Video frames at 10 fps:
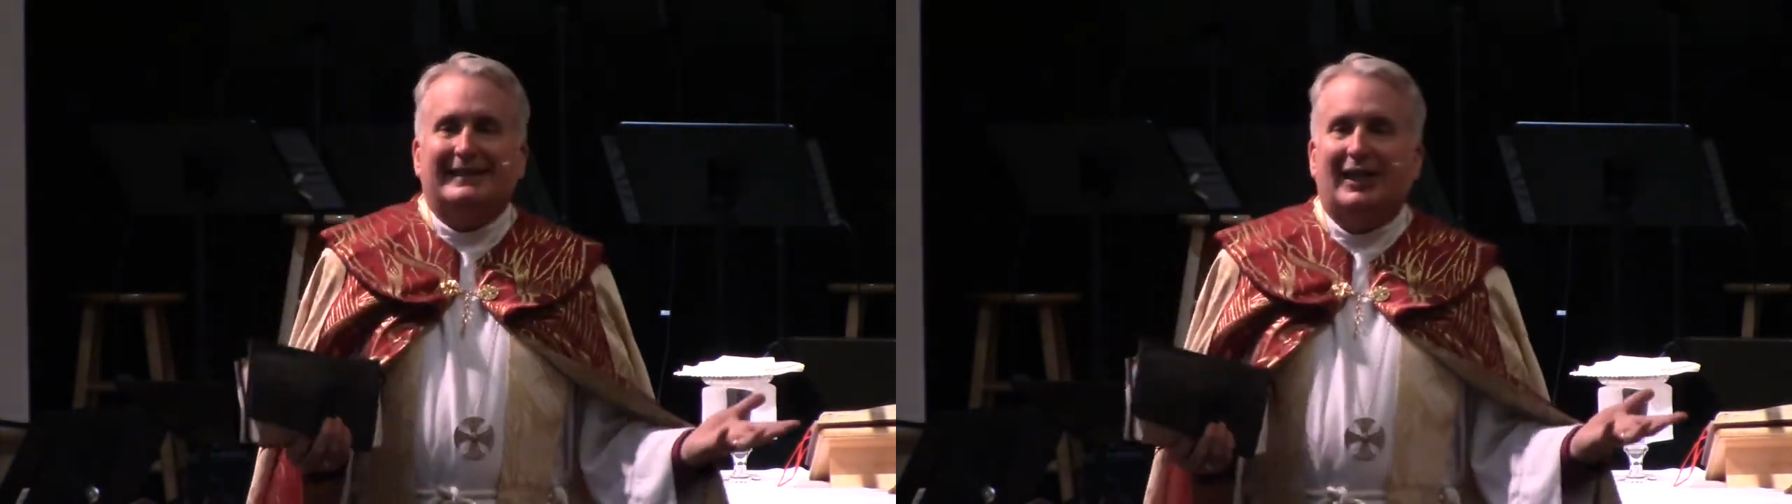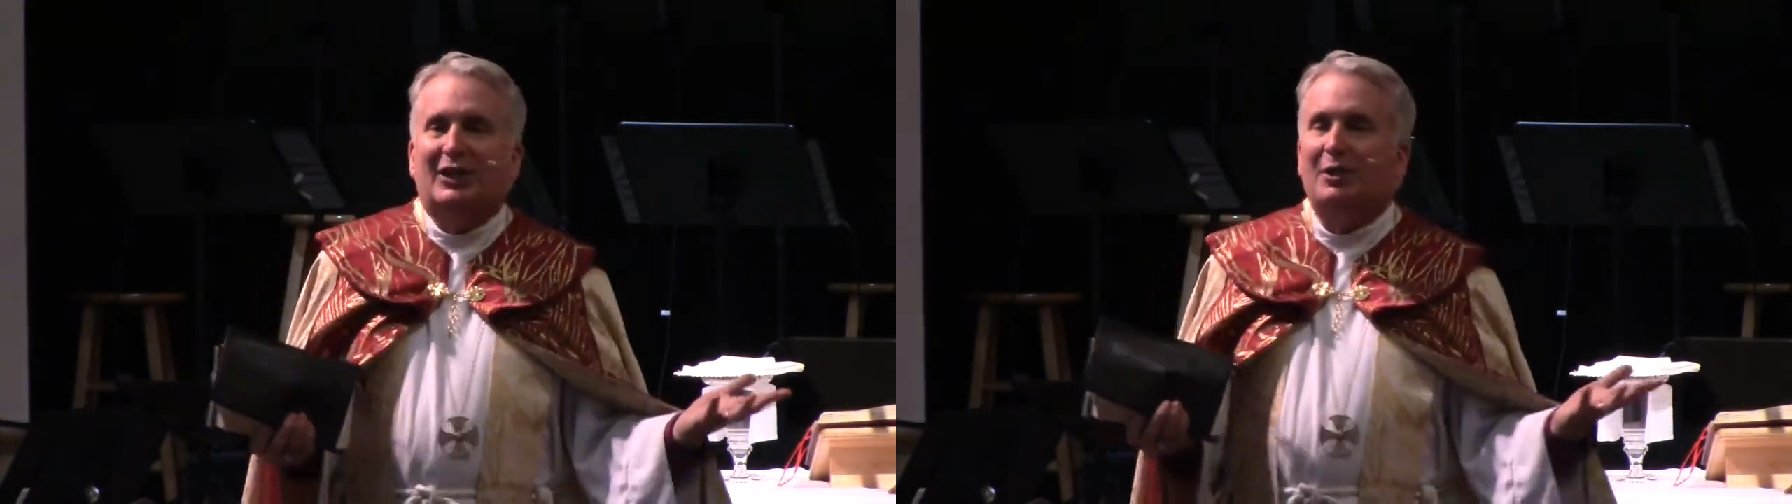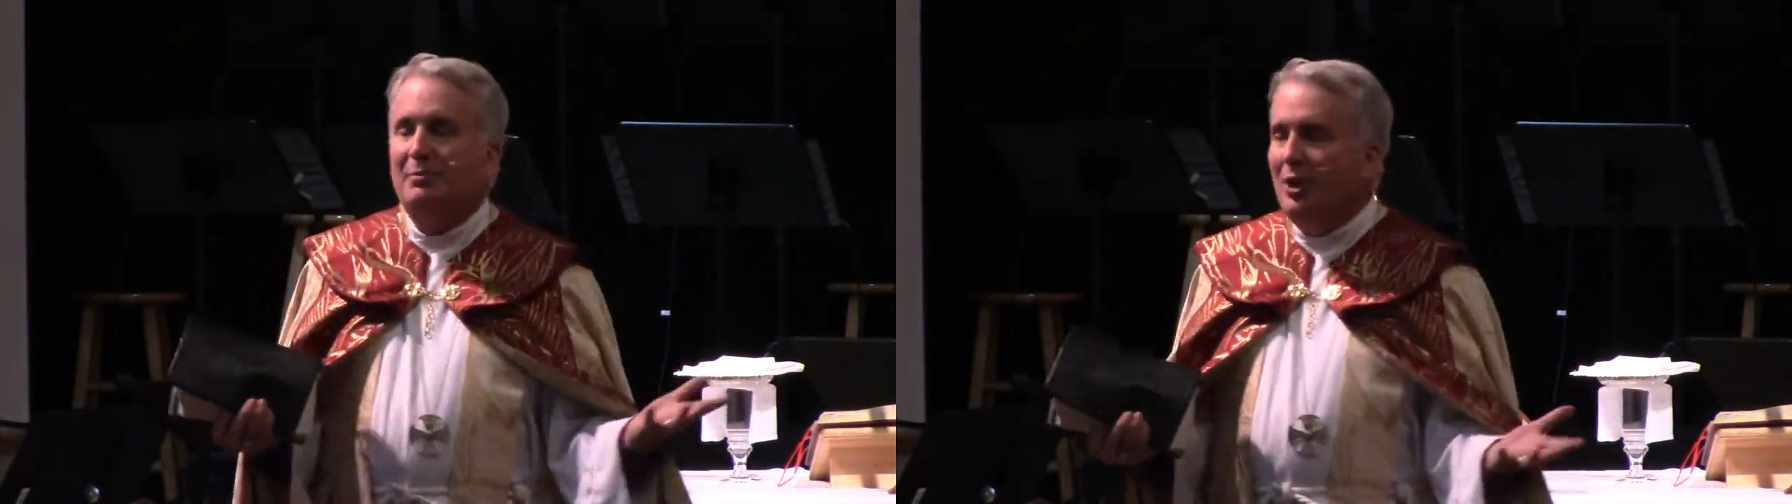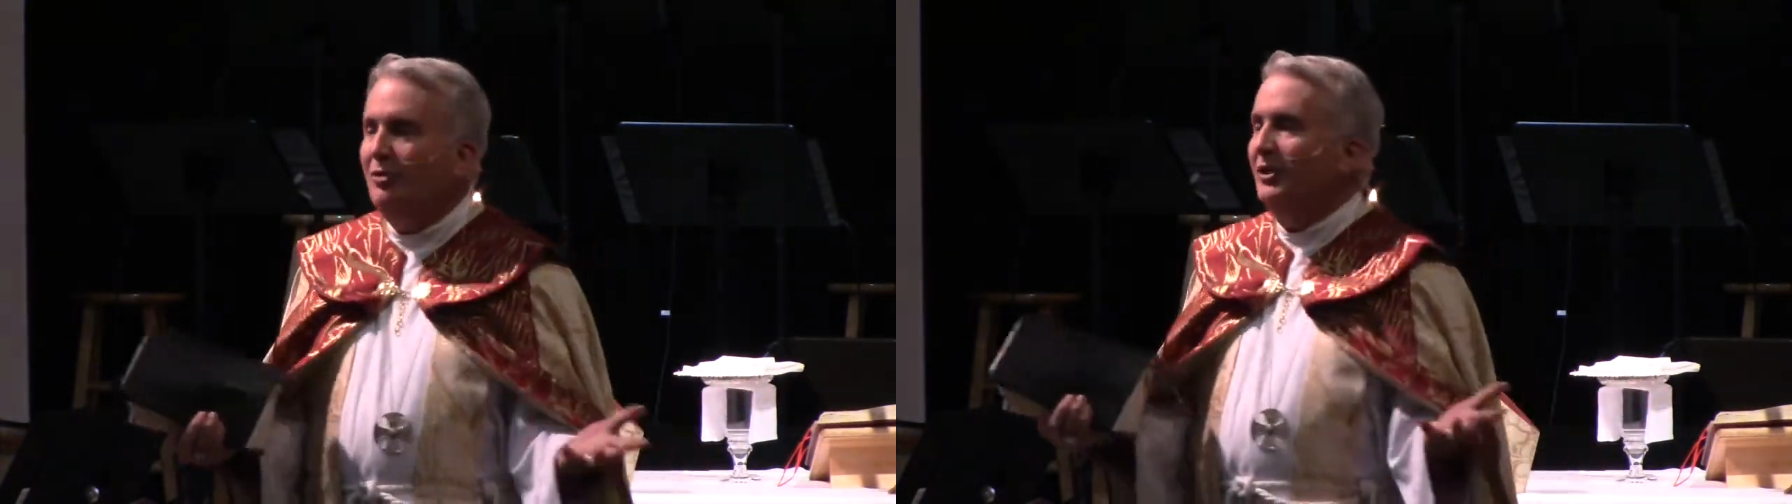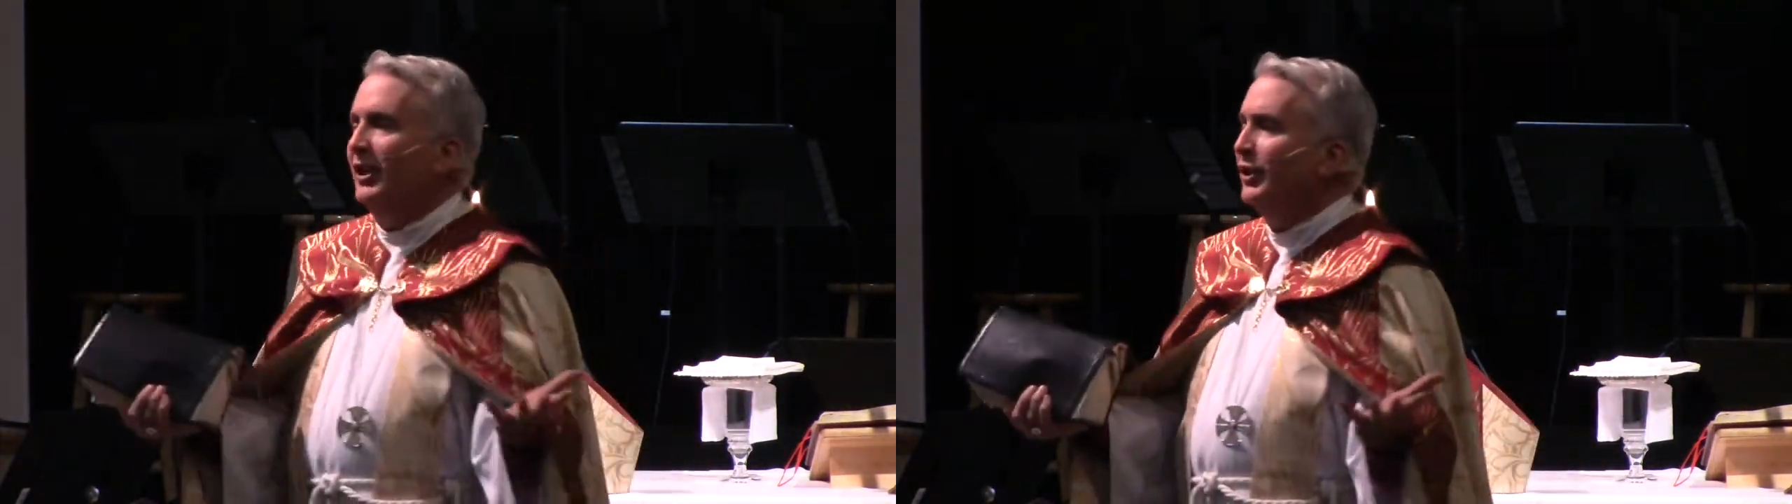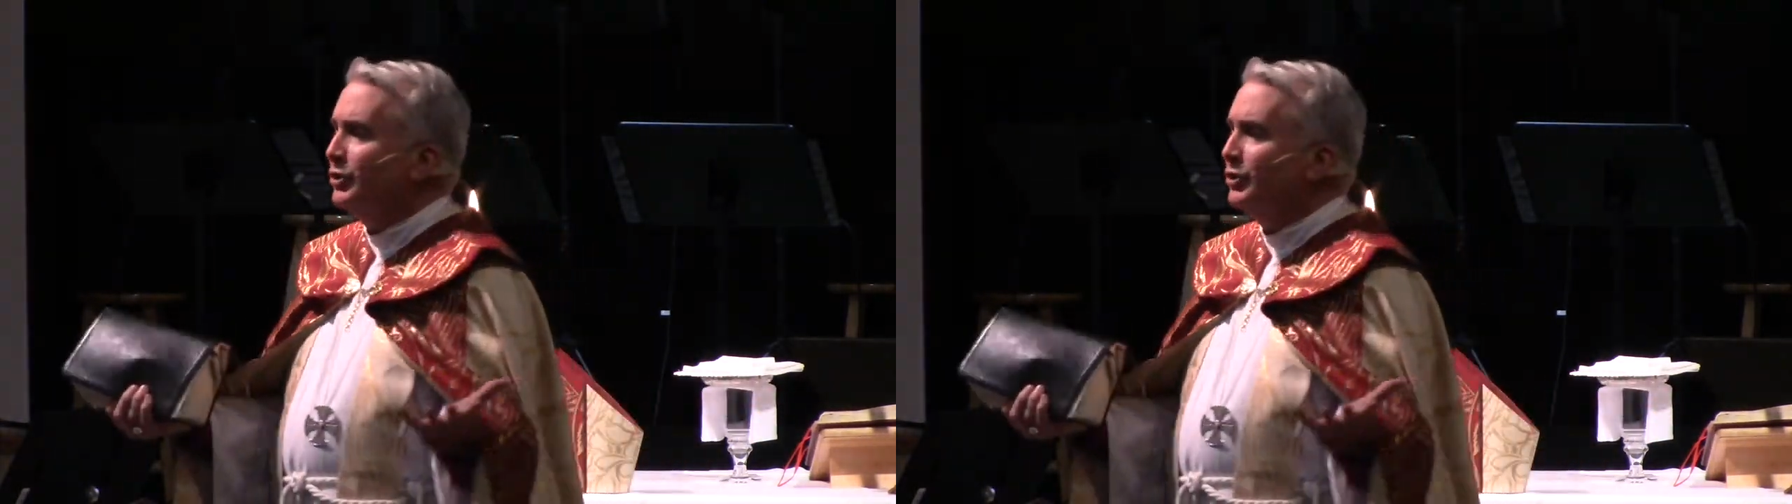a communion, a